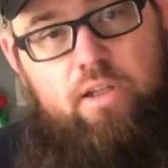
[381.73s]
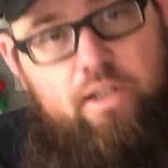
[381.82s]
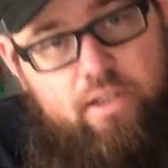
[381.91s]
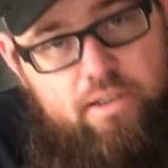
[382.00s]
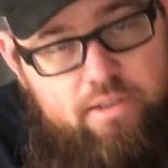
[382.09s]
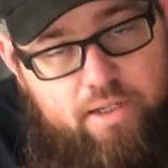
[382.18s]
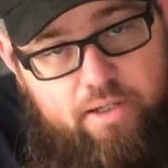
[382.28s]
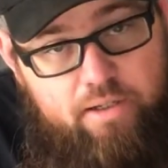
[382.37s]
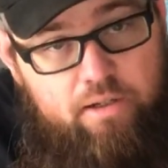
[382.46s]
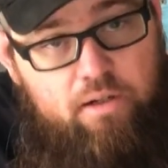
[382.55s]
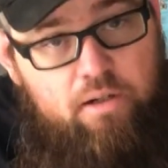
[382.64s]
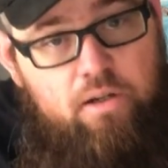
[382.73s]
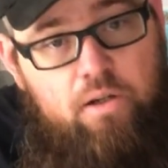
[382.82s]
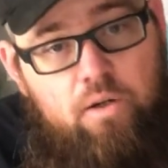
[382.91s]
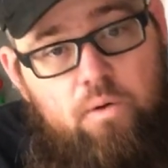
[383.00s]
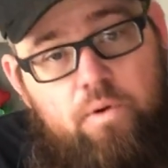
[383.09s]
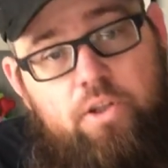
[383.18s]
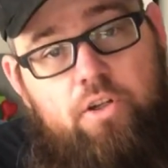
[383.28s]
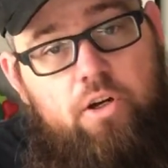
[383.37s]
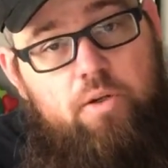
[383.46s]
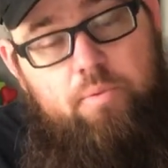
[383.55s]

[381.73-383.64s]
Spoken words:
Now they say when you go to